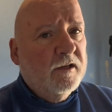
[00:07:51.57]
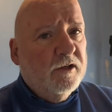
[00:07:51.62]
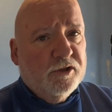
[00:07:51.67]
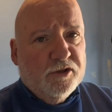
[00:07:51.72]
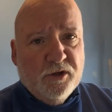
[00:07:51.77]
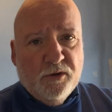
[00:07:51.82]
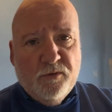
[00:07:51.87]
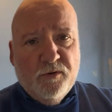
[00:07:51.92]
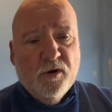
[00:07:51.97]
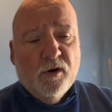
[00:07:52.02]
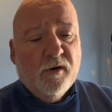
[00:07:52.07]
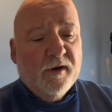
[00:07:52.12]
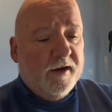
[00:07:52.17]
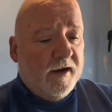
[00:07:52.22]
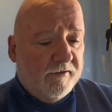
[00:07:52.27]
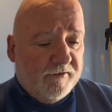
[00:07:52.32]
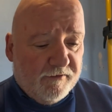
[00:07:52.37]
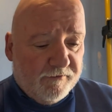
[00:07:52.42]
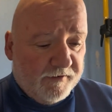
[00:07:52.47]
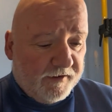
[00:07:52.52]
Do not,
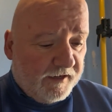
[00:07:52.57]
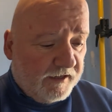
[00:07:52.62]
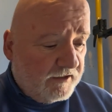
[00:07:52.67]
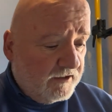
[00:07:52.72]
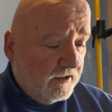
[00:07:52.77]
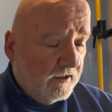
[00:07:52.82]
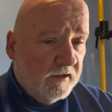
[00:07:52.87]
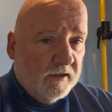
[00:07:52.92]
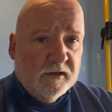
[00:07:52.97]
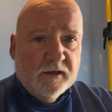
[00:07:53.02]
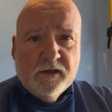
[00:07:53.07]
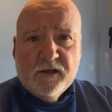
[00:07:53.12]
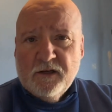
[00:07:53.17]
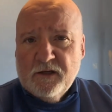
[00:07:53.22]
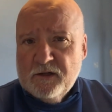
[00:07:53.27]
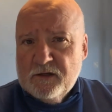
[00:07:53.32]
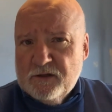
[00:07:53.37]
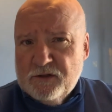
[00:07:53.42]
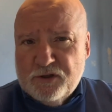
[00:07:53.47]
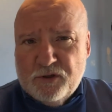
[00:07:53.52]
another thing is,
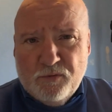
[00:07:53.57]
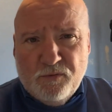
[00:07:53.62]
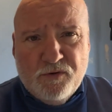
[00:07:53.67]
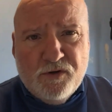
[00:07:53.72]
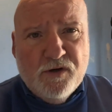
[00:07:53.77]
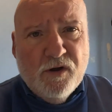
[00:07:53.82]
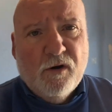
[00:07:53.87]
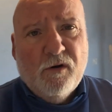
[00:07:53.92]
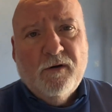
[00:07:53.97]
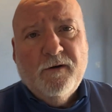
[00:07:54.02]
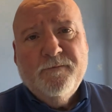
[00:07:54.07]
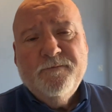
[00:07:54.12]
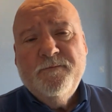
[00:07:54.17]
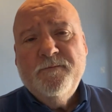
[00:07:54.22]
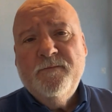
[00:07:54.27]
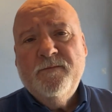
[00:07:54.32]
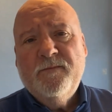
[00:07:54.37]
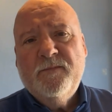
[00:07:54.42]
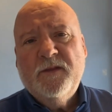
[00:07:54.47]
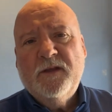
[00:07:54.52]
do not
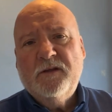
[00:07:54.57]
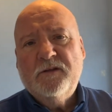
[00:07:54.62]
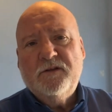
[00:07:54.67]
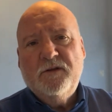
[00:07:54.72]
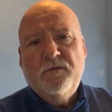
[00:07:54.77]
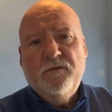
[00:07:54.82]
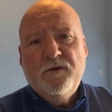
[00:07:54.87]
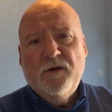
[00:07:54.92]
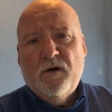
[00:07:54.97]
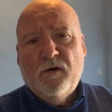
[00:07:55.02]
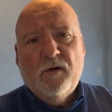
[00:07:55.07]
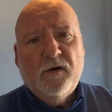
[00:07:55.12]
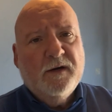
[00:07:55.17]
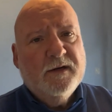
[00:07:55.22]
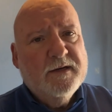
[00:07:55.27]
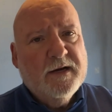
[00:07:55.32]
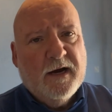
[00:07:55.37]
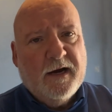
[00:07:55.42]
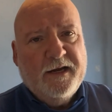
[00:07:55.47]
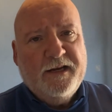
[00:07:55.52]

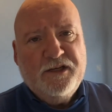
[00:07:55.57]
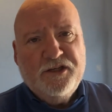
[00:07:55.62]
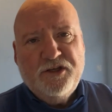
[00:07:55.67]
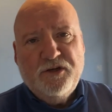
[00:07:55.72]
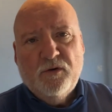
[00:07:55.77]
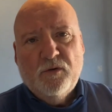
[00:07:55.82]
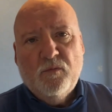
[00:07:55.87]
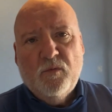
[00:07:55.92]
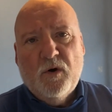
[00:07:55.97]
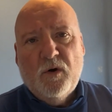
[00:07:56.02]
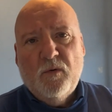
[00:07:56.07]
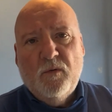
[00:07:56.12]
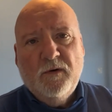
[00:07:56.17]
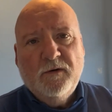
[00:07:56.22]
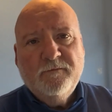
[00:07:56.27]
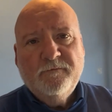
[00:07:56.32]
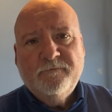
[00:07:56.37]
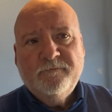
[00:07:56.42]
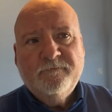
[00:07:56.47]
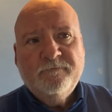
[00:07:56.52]
cut into your wall,
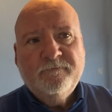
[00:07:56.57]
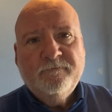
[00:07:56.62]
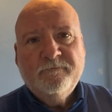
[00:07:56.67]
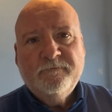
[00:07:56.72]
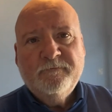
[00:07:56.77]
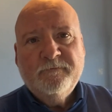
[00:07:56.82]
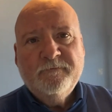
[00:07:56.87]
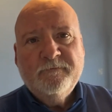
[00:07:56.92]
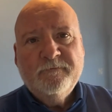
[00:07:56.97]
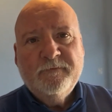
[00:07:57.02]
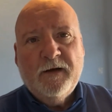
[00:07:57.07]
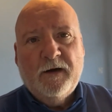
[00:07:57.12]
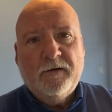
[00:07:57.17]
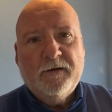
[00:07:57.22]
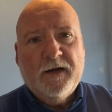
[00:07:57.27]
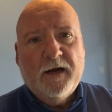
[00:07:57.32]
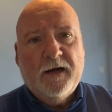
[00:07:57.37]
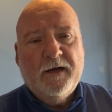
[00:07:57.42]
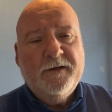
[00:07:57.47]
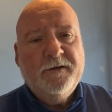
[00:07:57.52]

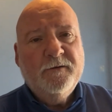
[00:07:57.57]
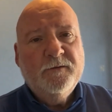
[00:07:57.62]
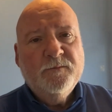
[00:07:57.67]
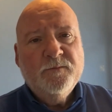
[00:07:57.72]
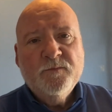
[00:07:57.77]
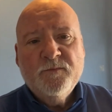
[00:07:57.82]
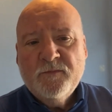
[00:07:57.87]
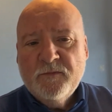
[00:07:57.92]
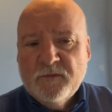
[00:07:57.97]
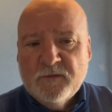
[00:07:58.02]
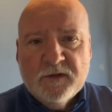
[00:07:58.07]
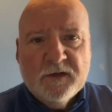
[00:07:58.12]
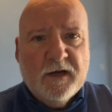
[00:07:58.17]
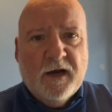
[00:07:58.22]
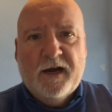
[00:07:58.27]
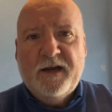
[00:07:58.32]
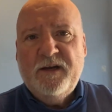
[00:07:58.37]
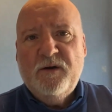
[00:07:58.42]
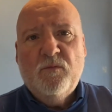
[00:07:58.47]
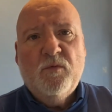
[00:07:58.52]
okay?
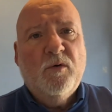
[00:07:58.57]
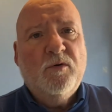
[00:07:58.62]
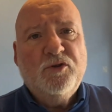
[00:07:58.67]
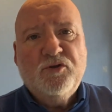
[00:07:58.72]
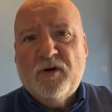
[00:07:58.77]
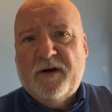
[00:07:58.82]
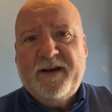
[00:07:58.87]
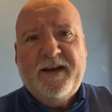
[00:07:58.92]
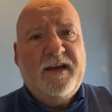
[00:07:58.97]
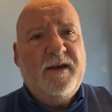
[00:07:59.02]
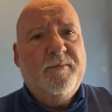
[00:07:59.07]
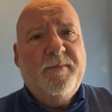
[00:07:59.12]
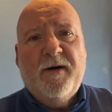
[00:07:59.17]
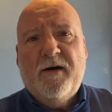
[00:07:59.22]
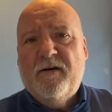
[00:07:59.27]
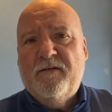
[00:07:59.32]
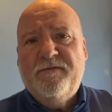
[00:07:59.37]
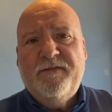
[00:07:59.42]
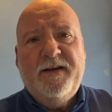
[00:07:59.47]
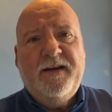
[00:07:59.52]
Cutting the wall and try to get your
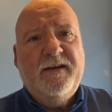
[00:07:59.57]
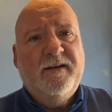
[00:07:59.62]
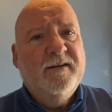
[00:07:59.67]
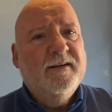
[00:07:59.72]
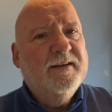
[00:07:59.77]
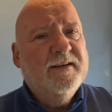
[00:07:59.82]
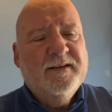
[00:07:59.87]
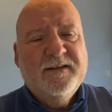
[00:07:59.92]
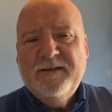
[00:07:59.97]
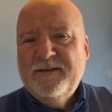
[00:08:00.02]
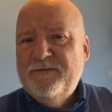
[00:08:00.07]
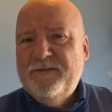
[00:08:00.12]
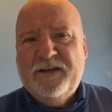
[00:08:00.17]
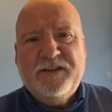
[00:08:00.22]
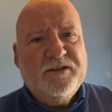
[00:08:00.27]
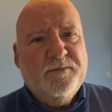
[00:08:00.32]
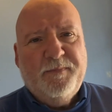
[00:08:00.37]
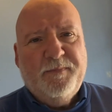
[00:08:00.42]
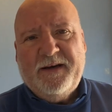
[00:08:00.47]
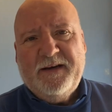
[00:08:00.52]
bath in,
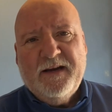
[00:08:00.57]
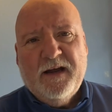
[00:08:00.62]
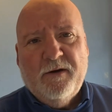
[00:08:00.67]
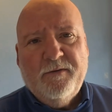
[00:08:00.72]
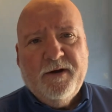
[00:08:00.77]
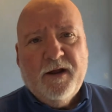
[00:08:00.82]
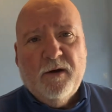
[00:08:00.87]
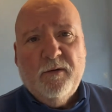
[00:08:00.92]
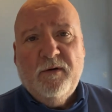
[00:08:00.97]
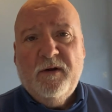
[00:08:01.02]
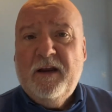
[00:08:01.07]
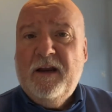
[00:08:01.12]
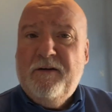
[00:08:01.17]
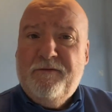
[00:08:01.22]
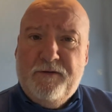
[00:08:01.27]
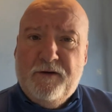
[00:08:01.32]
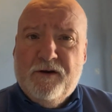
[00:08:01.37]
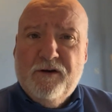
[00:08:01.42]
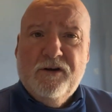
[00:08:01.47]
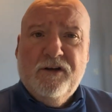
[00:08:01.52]
it's a no-no.
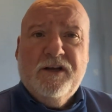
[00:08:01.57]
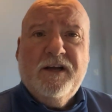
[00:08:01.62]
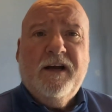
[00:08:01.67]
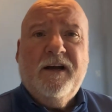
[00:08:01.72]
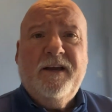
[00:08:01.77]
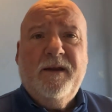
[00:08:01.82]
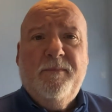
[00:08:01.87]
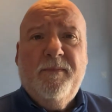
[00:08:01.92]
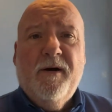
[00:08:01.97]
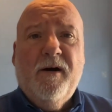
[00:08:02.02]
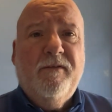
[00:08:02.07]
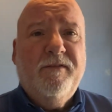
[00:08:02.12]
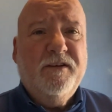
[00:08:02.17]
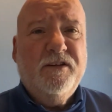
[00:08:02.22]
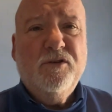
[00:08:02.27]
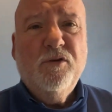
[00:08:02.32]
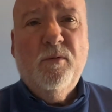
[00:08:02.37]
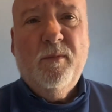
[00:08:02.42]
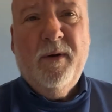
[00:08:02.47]
If you're going to cut your bath, it's either